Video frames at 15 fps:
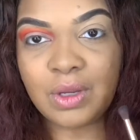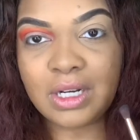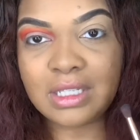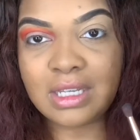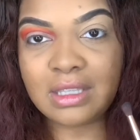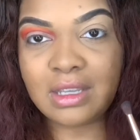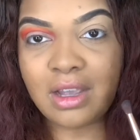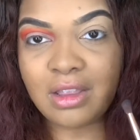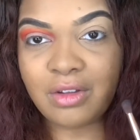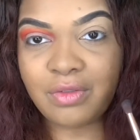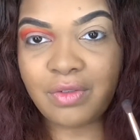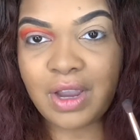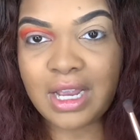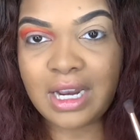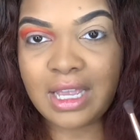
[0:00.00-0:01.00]
take the color
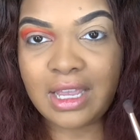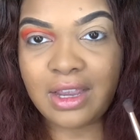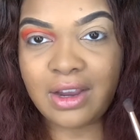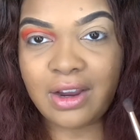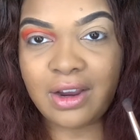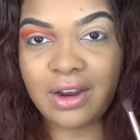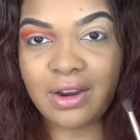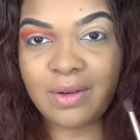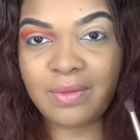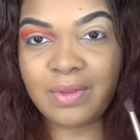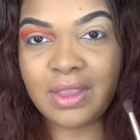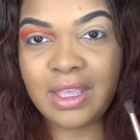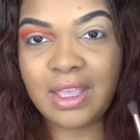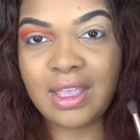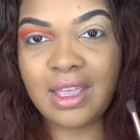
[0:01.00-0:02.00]
Fred here,
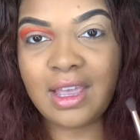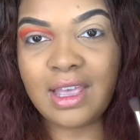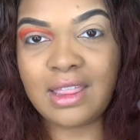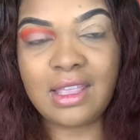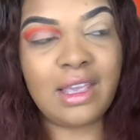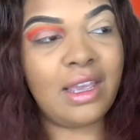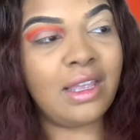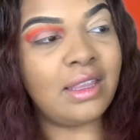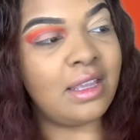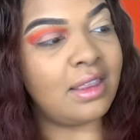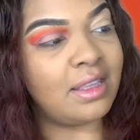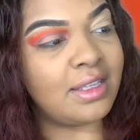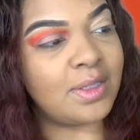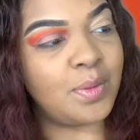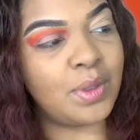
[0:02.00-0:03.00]
and then
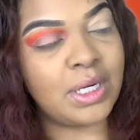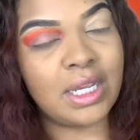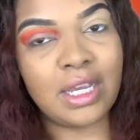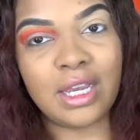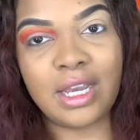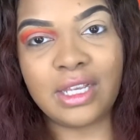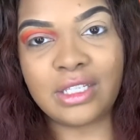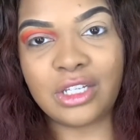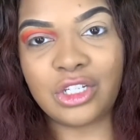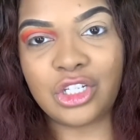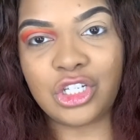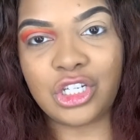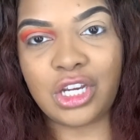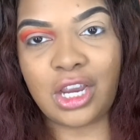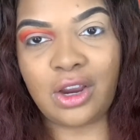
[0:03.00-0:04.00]
this one is
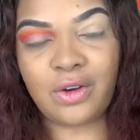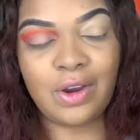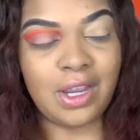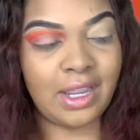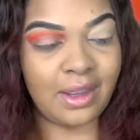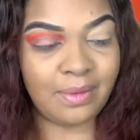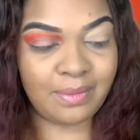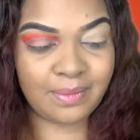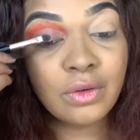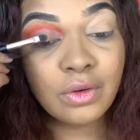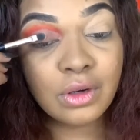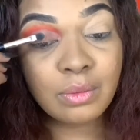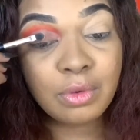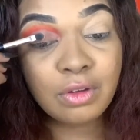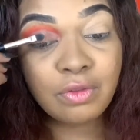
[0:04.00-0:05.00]
Cherry. I'm
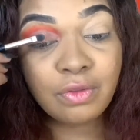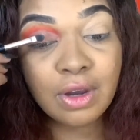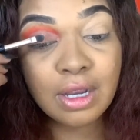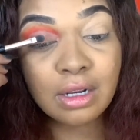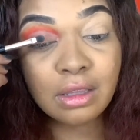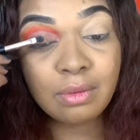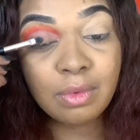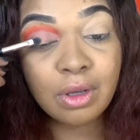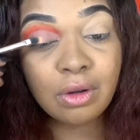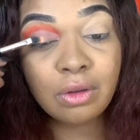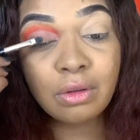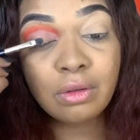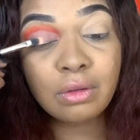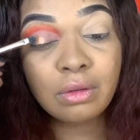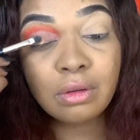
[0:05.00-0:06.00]
gonna put Fred in the middle.